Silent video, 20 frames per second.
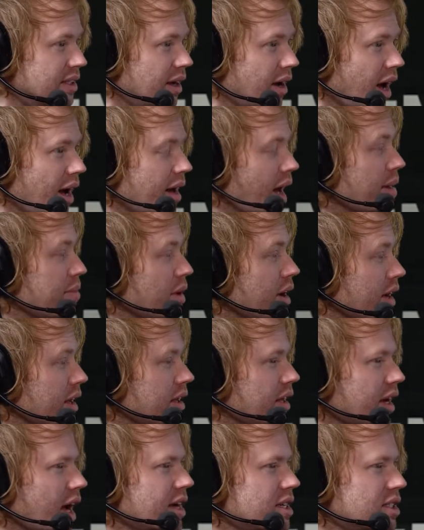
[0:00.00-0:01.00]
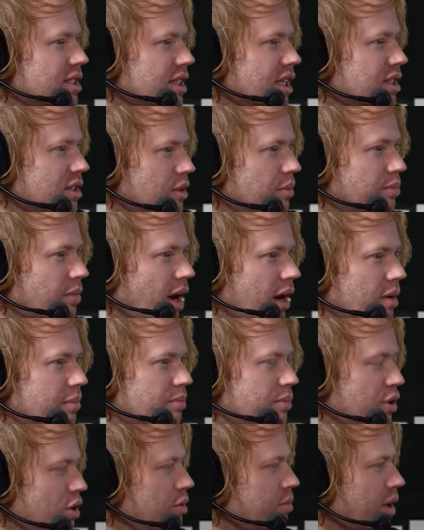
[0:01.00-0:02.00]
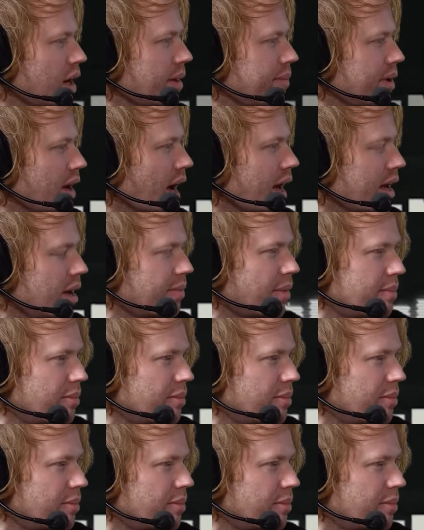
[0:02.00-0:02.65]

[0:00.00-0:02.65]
I'm not, like, that's the kind of human I am.